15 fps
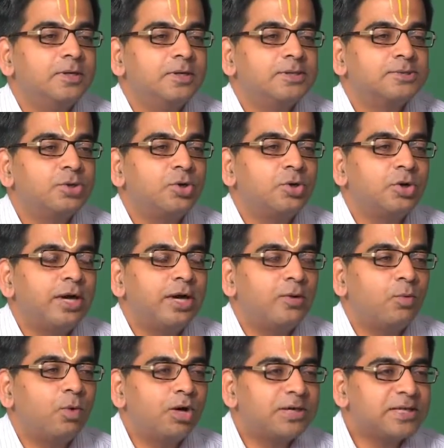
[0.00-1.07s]
So,
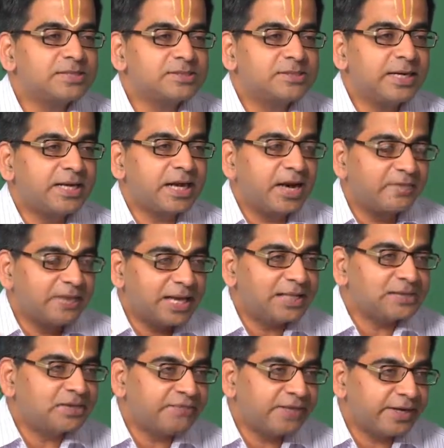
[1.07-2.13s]
what is that
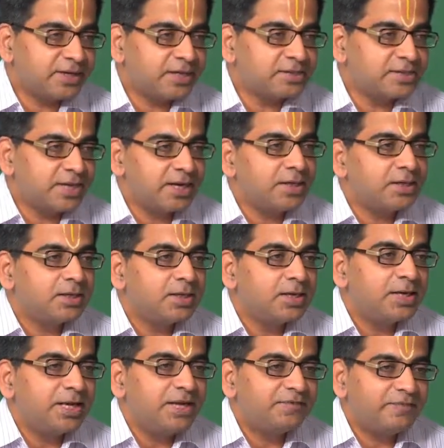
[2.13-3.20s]
avalanche effect is that
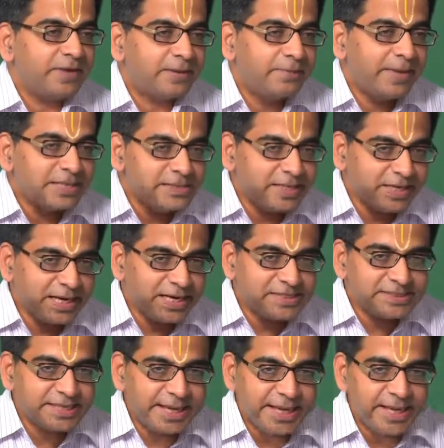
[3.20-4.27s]
if I basically
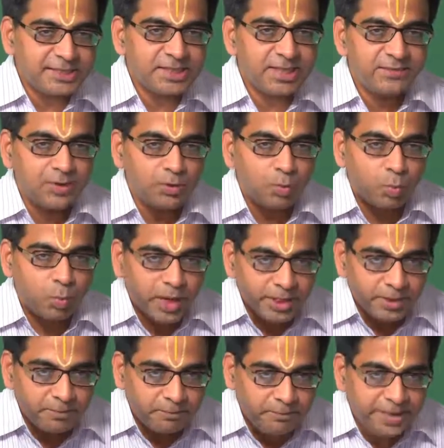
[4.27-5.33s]
change even
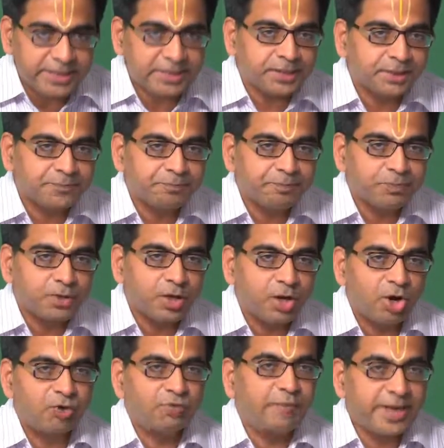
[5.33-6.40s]
one bit
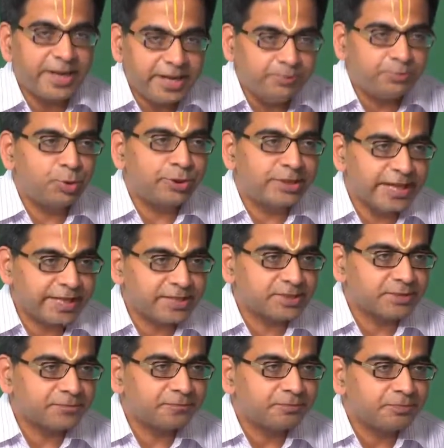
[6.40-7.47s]
of my input
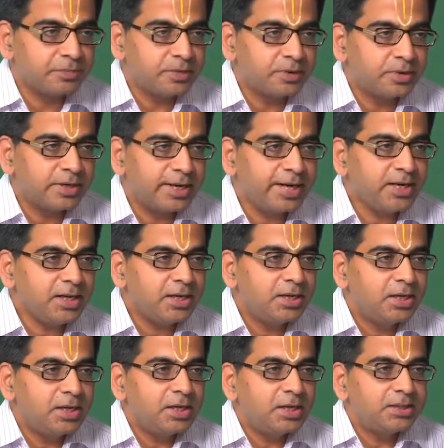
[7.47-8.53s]
text, right,
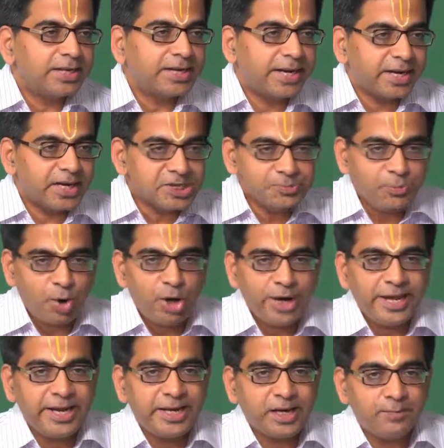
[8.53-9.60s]
the
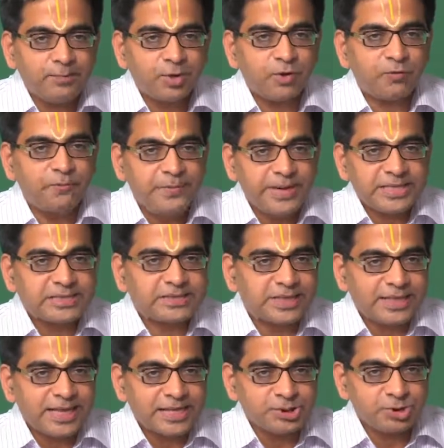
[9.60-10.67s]
corresponding number of bits
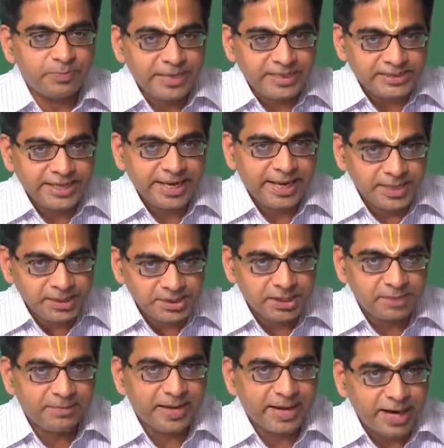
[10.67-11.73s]
that has to be changed
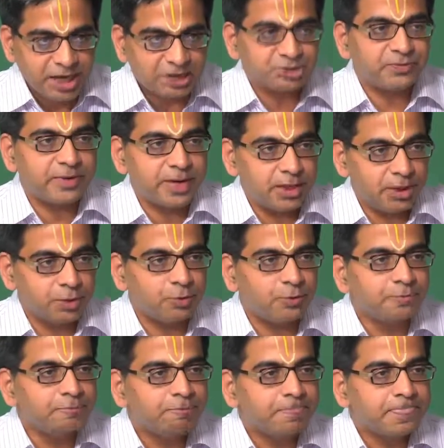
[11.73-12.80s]
in my hash
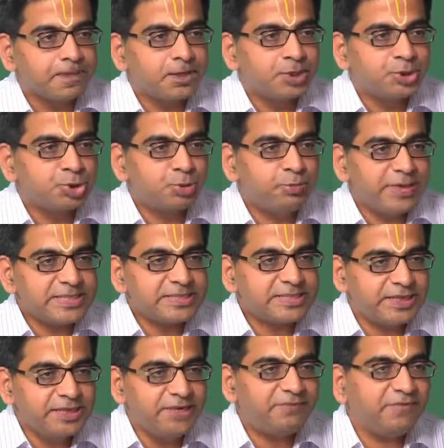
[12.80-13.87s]
value should be
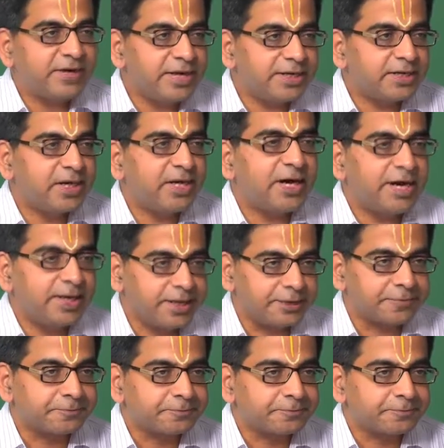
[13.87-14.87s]
significantly higher,